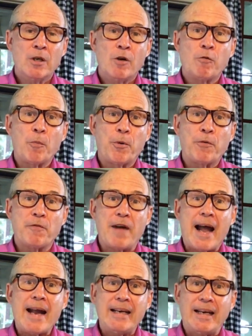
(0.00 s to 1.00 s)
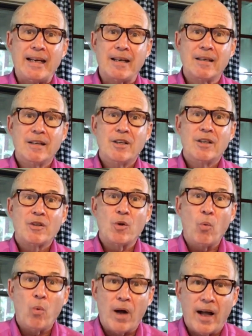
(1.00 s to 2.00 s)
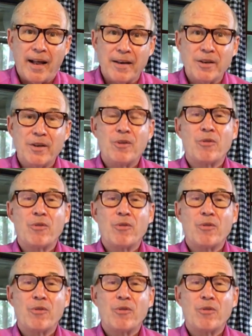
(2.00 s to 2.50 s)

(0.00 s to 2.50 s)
for providing the one